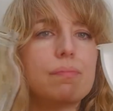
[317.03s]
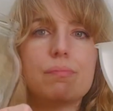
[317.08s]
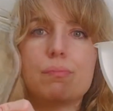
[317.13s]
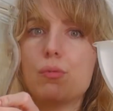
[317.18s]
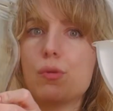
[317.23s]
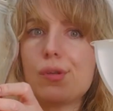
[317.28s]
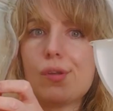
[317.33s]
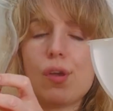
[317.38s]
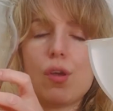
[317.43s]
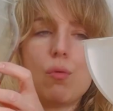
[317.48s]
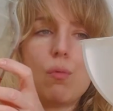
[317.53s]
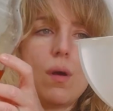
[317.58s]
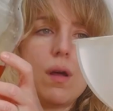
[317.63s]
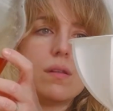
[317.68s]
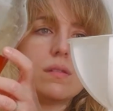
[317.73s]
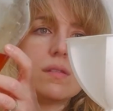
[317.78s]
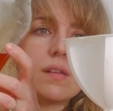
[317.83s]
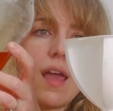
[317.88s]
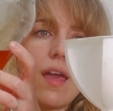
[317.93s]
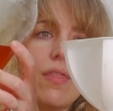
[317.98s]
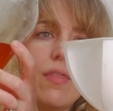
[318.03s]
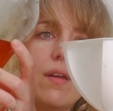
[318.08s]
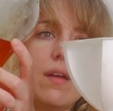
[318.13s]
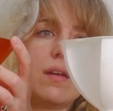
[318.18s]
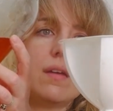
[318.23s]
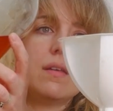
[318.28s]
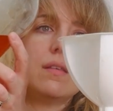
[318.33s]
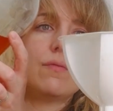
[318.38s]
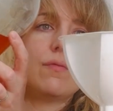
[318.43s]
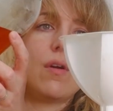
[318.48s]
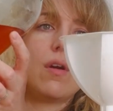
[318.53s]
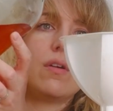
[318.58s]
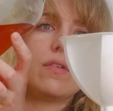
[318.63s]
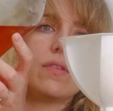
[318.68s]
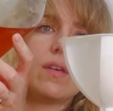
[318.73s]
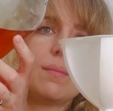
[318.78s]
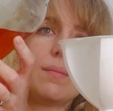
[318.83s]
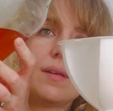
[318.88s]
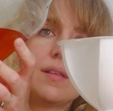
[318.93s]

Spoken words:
would go well together as far as I'm